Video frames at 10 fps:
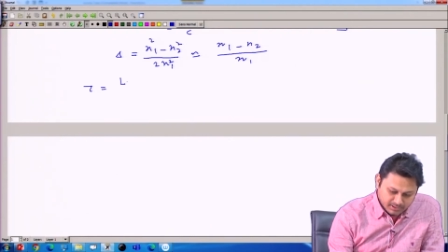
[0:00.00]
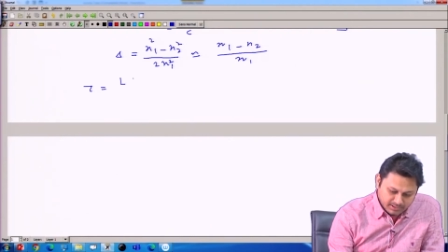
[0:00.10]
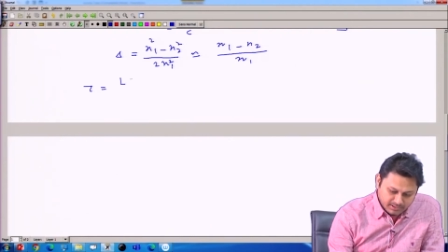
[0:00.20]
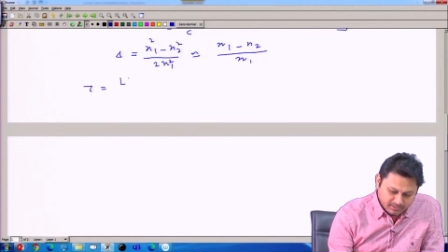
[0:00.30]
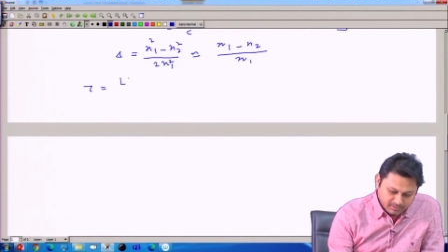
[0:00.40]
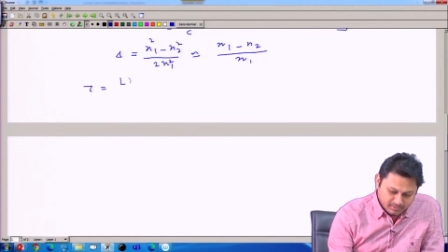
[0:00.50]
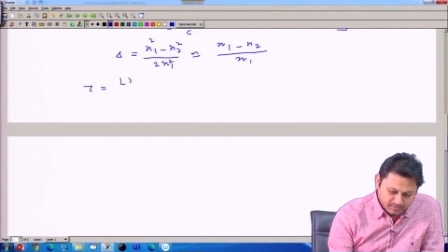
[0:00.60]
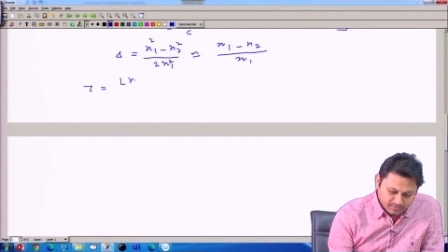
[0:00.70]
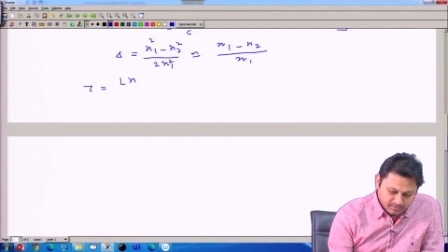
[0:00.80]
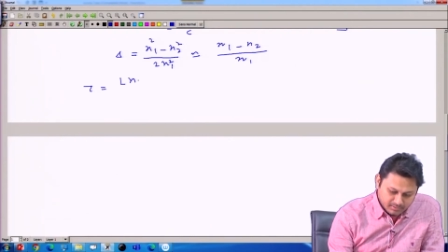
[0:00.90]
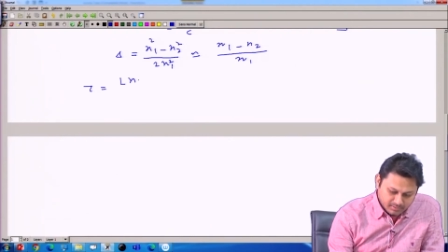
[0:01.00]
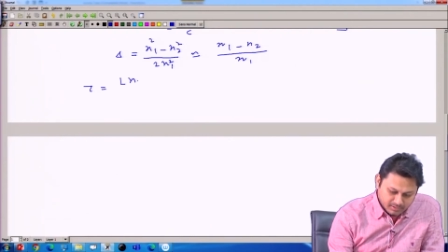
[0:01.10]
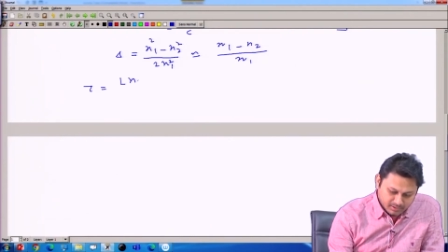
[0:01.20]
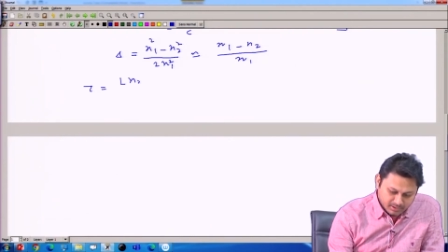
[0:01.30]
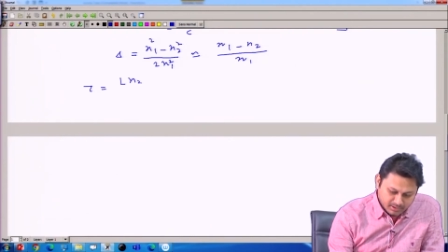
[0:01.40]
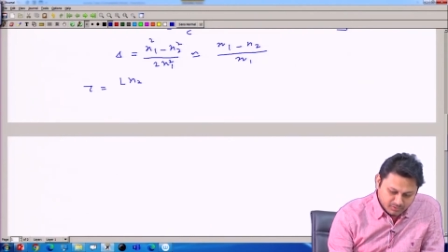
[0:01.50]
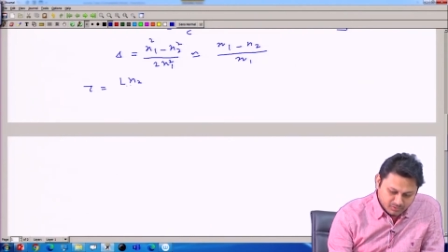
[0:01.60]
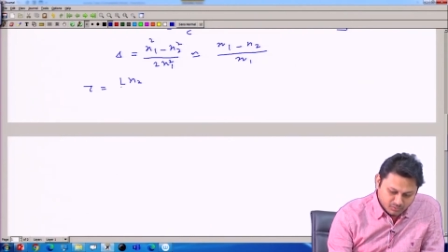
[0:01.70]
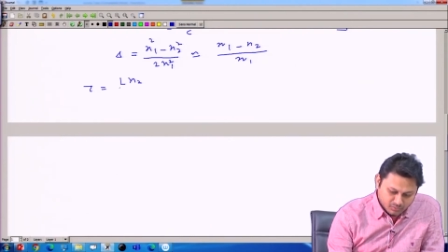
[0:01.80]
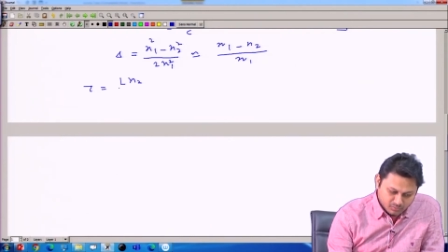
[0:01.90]
L
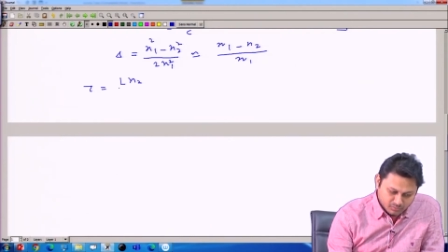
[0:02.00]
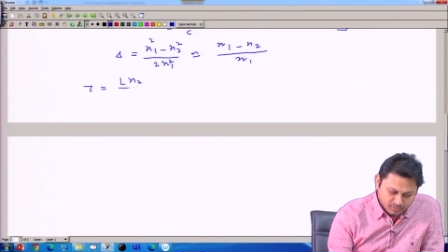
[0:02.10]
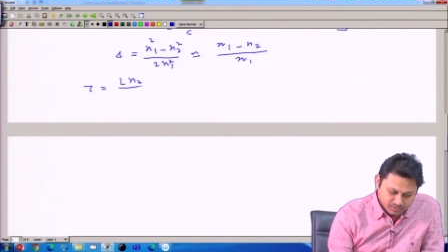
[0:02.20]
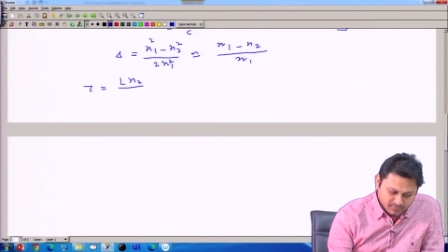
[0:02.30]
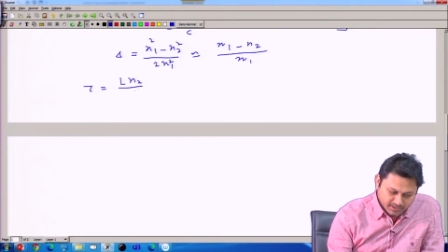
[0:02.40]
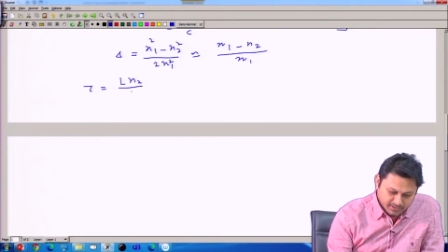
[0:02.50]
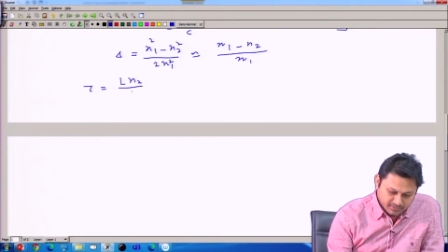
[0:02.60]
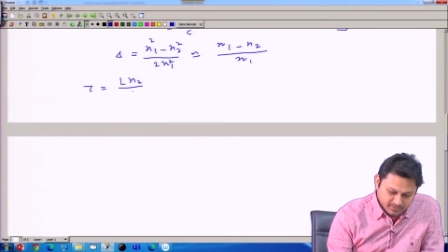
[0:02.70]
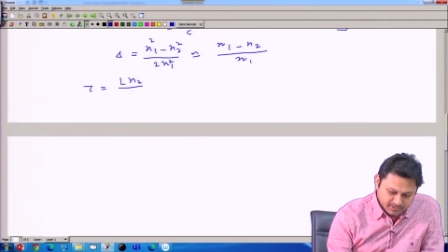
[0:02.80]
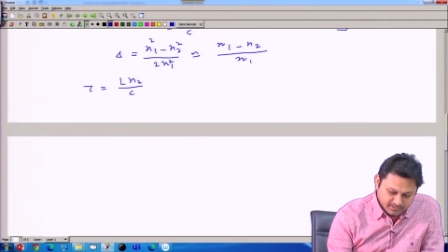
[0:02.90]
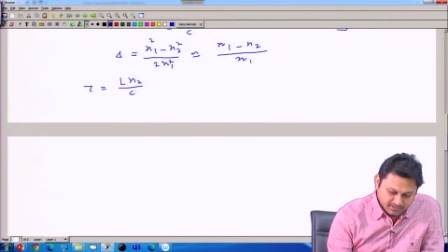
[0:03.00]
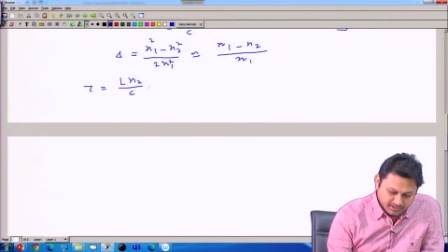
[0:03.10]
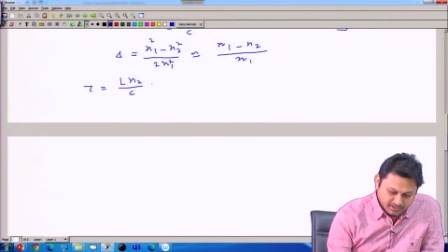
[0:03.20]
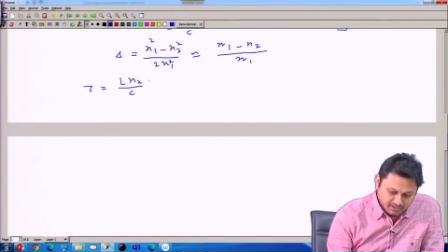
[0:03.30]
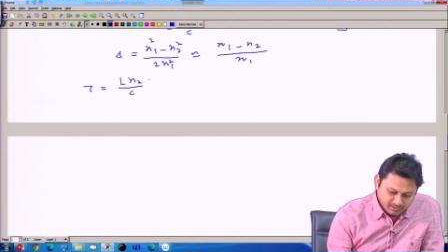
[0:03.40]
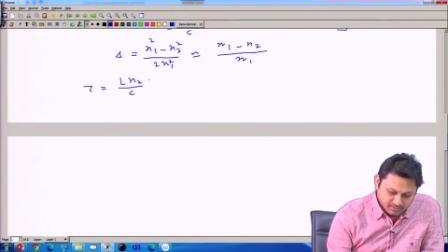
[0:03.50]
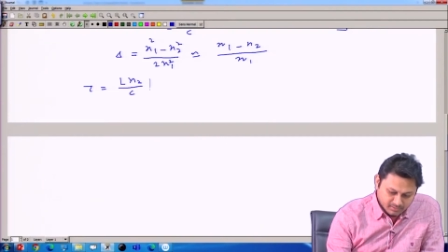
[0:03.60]
N2 divided by C